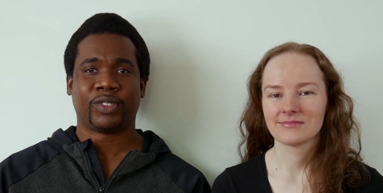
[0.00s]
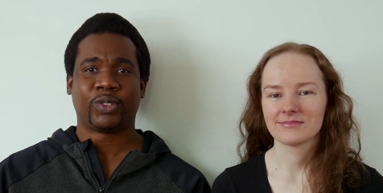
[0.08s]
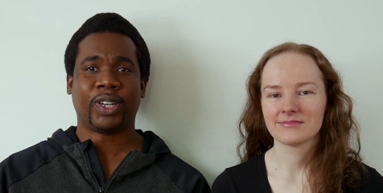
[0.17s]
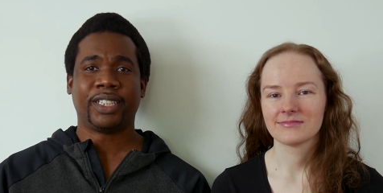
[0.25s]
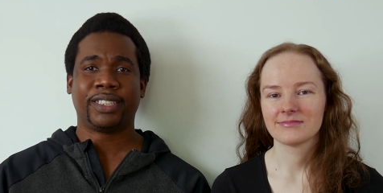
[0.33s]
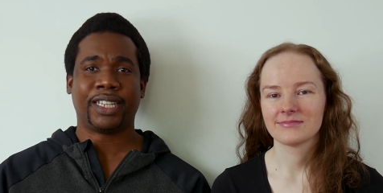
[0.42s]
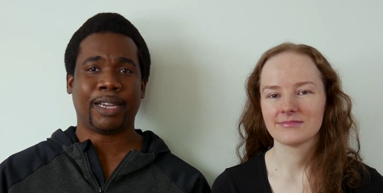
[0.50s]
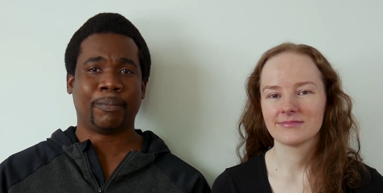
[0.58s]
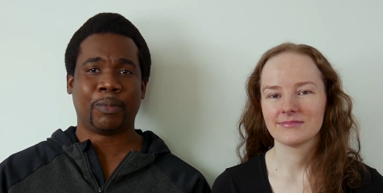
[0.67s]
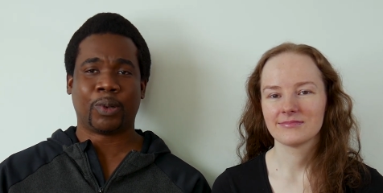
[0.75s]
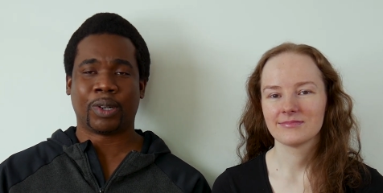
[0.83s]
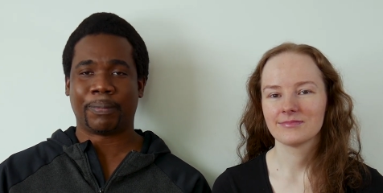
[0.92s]
Speaker 1: Try to get
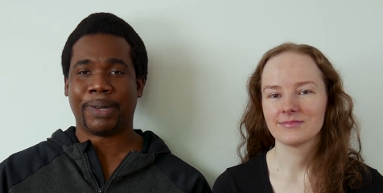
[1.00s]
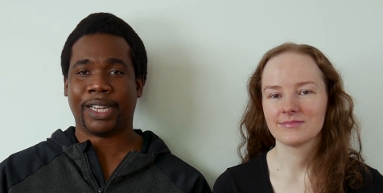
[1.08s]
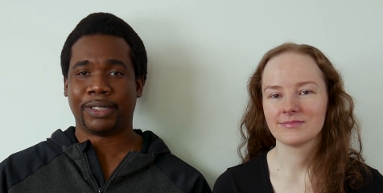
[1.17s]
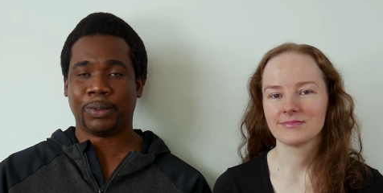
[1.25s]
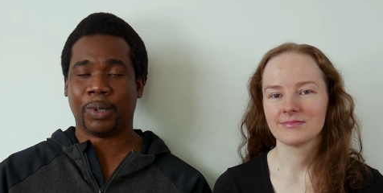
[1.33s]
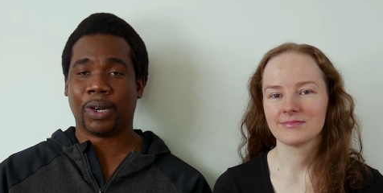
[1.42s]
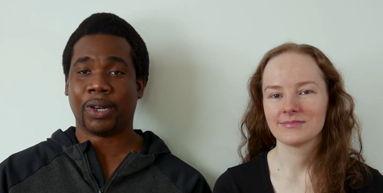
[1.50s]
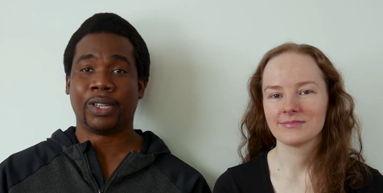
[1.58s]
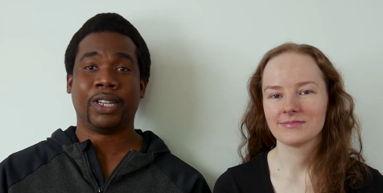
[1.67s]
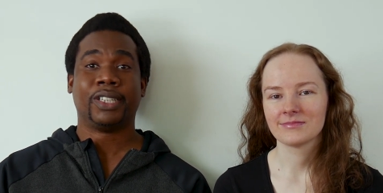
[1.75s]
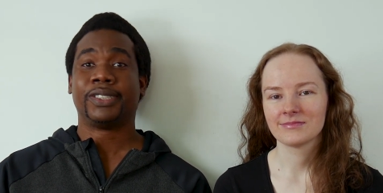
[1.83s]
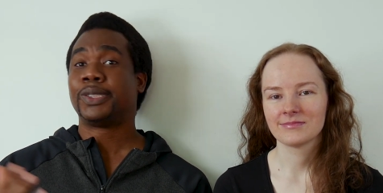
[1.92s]
more back to our
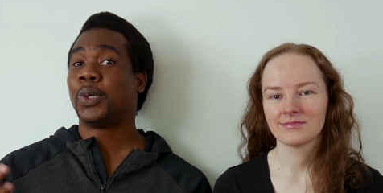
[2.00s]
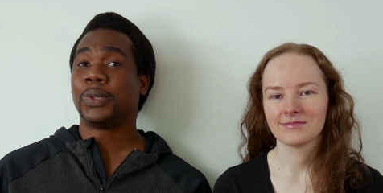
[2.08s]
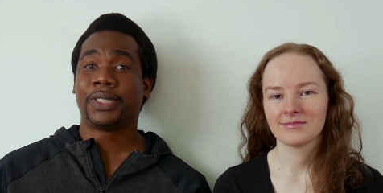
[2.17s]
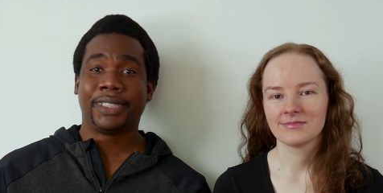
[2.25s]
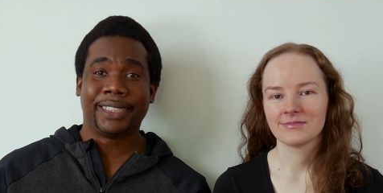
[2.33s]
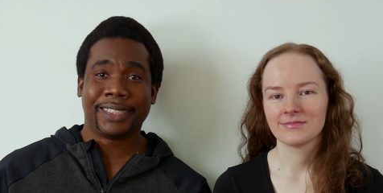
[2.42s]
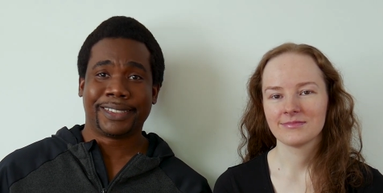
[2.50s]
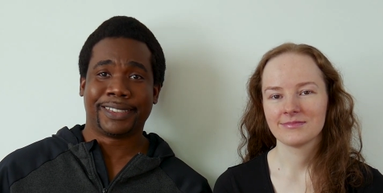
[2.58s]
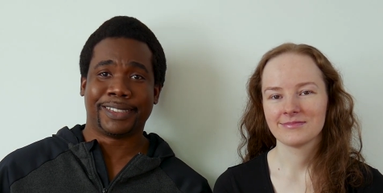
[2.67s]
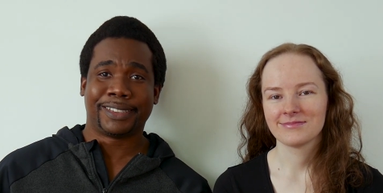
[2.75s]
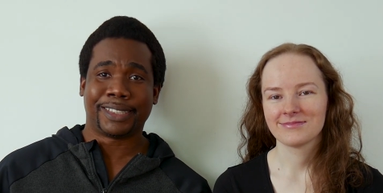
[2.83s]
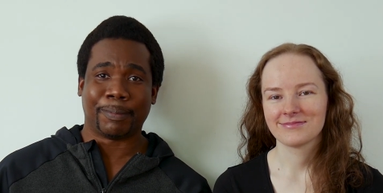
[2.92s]
socially
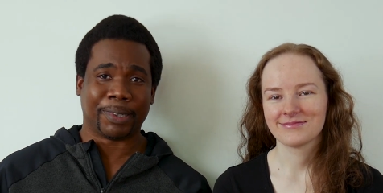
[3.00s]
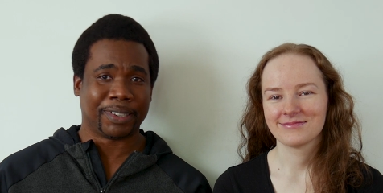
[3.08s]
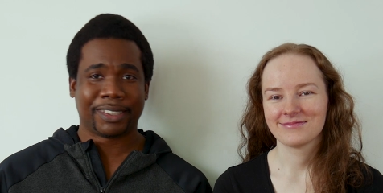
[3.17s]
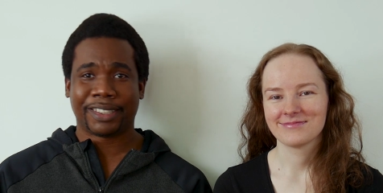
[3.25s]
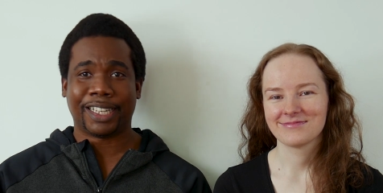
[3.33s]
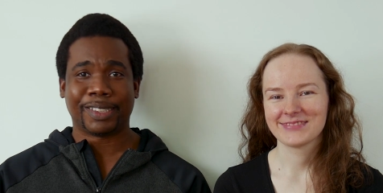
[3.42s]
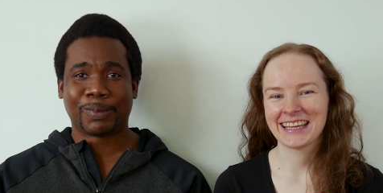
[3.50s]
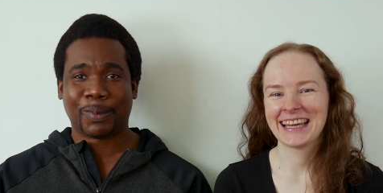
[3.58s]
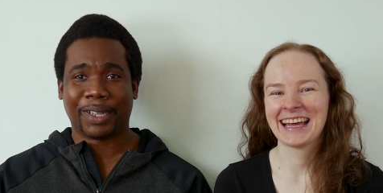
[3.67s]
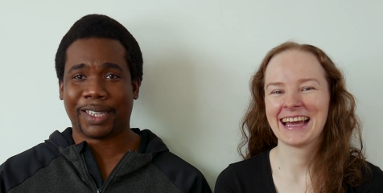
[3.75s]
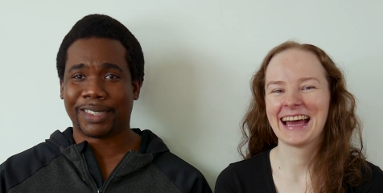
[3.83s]
distant summer. That's what